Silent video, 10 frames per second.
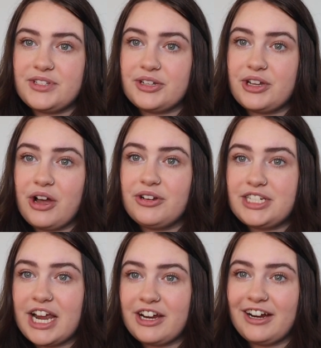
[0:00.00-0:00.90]
So go
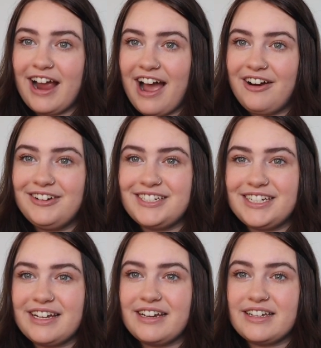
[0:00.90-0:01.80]
check her out.
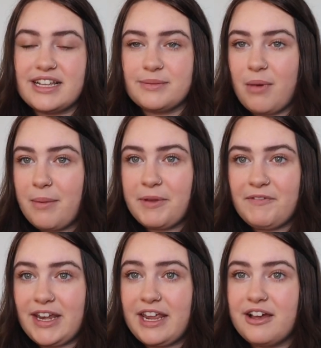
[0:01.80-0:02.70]
She does mama
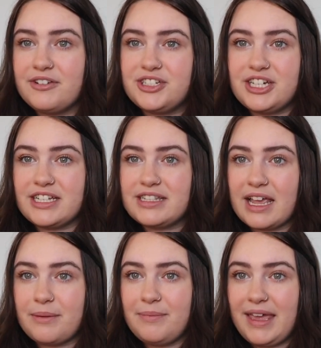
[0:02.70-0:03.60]
videos just
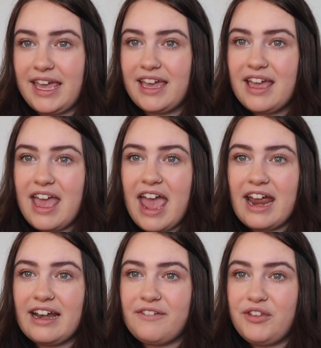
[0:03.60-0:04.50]
like me,
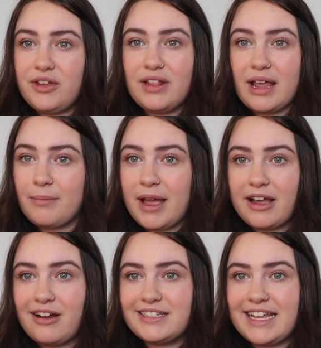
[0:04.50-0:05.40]
and if you like my
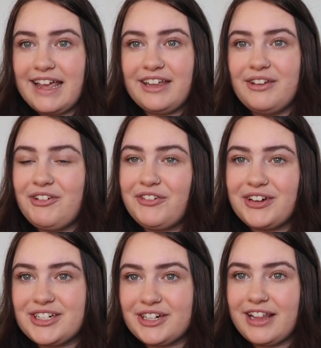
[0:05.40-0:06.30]
content, you will
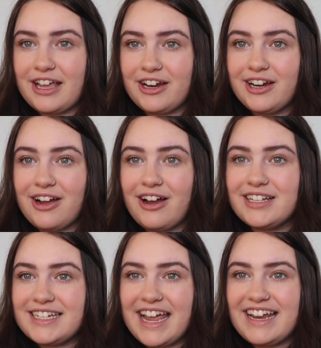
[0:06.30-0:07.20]
for sure like her
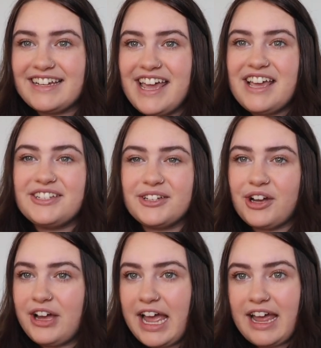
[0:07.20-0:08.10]
content. So
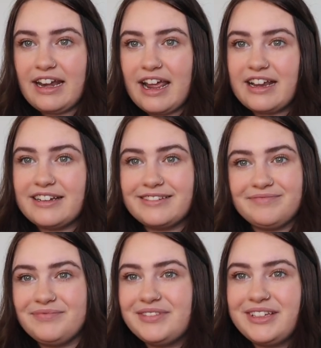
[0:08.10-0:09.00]
go ahead and
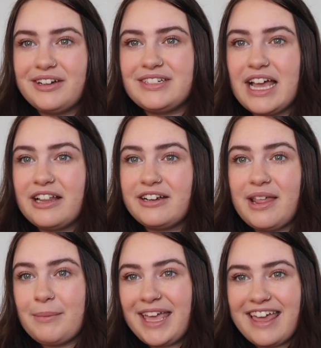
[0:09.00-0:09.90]
go tell her
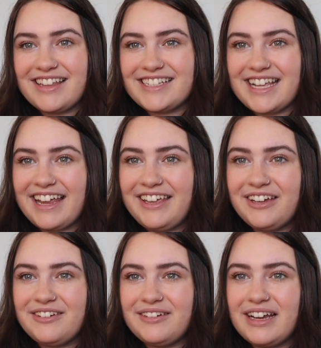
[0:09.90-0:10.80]
that Michaela sent
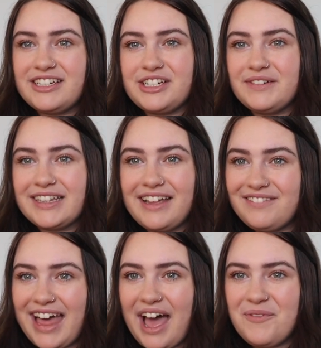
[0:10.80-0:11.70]
you, and she would
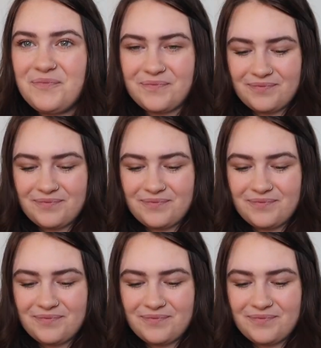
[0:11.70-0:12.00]
love that.